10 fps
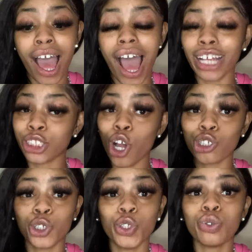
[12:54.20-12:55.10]
i showed
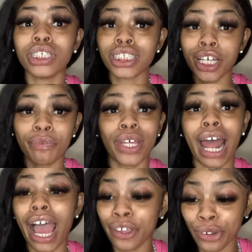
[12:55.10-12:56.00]
you the stuff that
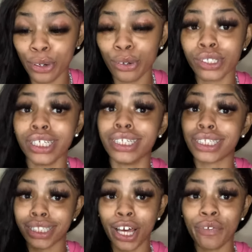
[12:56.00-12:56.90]
i use and the
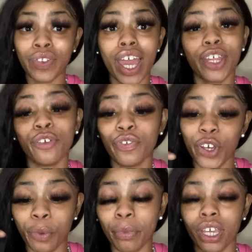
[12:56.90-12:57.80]
stuff that you
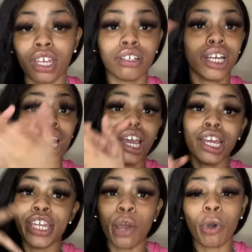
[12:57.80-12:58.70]
feel me
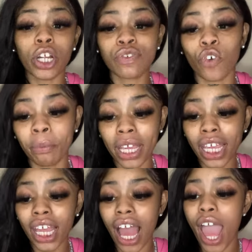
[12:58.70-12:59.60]
that works for
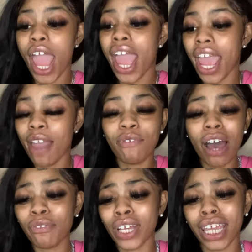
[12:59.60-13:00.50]
me if i
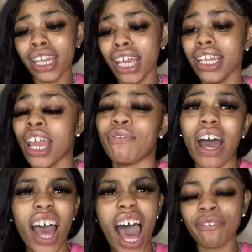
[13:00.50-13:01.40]
forget any if i
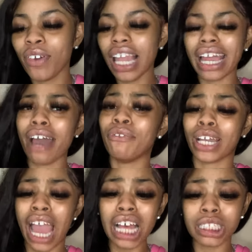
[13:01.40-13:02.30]
i feel like i
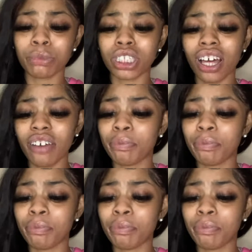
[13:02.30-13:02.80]
forgot some stuff